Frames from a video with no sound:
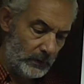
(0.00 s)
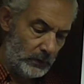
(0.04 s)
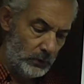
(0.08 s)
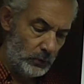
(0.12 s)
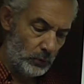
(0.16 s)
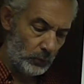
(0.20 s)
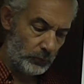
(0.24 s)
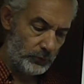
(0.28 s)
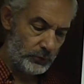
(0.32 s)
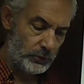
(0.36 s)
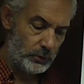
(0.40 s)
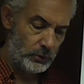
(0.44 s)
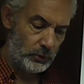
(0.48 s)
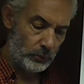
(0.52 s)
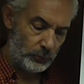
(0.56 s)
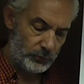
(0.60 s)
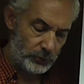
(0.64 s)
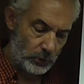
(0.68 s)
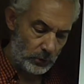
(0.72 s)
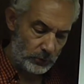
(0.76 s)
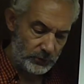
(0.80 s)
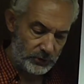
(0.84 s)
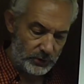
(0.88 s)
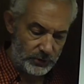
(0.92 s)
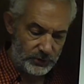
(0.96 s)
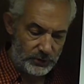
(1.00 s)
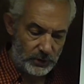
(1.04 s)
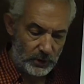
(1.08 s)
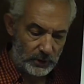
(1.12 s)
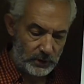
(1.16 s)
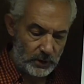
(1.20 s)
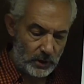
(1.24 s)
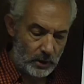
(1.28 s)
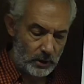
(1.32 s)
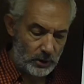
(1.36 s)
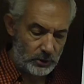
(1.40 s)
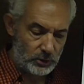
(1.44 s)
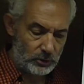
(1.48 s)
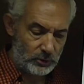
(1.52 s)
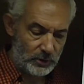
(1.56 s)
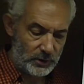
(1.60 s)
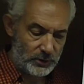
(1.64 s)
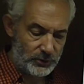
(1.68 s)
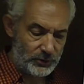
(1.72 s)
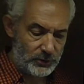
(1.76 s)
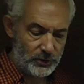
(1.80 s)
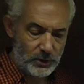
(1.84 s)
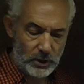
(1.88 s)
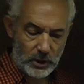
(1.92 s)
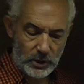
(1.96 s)
Your doctor,
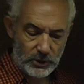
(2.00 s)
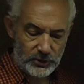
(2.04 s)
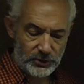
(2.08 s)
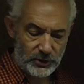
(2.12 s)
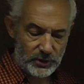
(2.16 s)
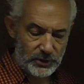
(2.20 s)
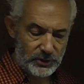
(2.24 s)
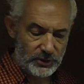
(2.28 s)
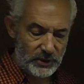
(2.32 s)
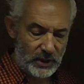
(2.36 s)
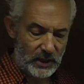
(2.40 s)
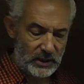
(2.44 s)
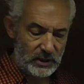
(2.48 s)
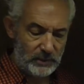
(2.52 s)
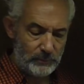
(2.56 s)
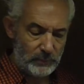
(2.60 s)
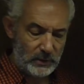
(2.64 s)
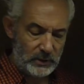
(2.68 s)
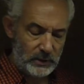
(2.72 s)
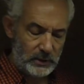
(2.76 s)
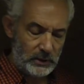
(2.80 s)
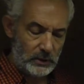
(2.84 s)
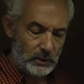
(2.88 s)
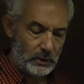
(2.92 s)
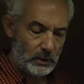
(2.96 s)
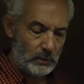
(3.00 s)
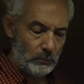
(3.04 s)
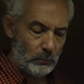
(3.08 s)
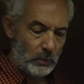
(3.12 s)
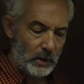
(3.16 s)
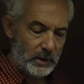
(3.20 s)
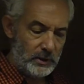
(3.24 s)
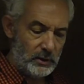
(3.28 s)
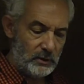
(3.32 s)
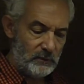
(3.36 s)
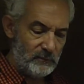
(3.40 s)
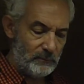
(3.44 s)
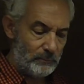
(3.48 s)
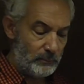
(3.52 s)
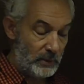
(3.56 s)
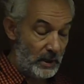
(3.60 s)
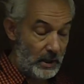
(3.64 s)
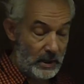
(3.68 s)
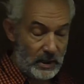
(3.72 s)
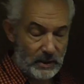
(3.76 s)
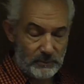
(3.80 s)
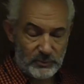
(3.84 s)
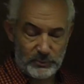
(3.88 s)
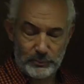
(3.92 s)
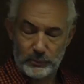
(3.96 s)
psychiatrist, nurses, anybody where you've
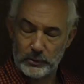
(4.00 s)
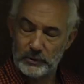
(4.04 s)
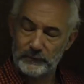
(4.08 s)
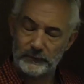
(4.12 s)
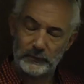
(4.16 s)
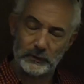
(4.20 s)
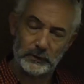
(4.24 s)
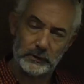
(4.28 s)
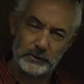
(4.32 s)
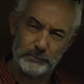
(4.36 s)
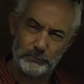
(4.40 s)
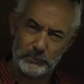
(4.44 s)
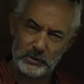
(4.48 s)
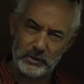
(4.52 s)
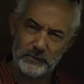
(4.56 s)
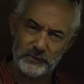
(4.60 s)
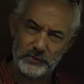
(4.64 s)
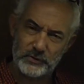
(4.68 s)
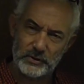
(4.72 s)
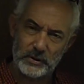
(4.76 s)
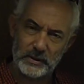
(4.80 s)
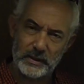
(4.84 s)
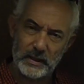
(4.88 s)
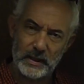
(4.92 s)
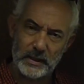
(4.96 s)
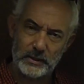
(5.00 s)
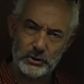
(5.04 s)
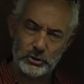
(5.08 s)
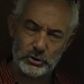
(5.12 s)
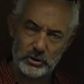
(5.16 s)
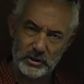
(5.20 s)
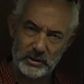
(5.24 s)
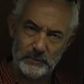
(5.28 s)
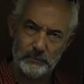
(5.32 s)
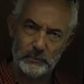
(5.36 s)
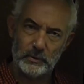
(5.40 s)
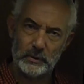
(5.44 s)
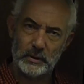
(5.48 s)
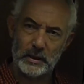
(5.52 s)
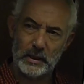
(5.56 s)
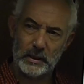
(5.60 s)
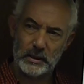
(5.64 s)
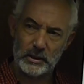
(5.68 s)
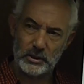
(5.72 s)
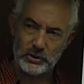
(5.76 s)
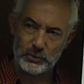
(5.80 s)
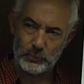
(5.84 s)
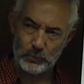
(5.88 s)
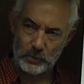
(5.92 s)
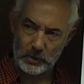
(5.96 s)
perhaps previously had treatment and
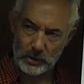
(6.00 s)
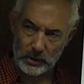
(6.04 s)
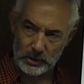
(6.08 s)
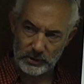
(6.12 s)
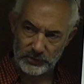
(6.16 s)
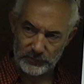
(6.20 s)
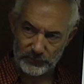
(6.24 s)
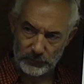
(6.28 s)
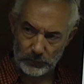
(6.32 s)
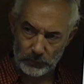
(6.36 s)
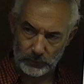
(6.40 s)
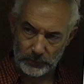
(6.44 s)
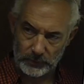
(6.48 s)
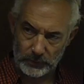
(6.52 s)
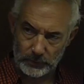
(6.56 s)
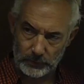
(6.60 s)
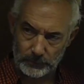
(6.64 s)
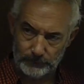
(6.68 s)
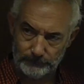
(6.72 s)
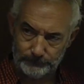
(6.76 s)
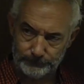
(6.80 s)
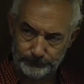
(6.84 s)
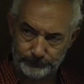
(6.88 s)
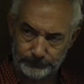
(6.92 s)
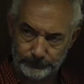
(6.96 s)
it's worked for you.